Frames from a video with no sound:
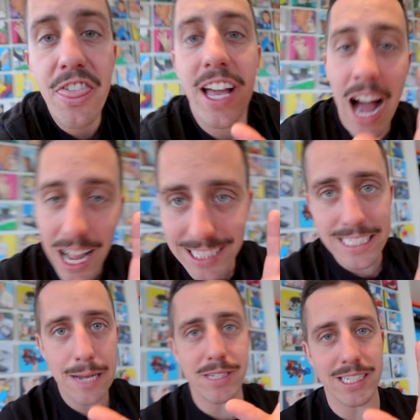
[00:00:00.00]
The
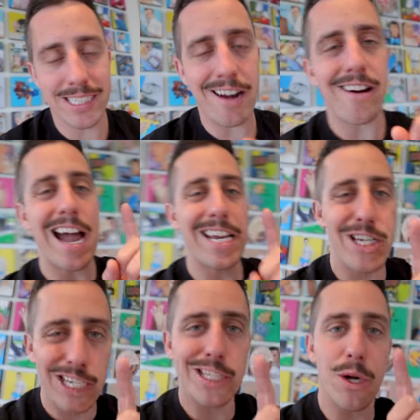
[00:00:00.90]
concept is there, I
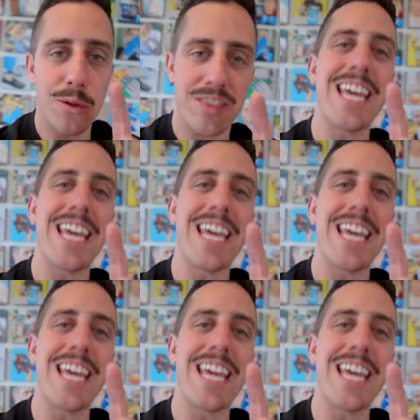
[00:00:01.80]
just don't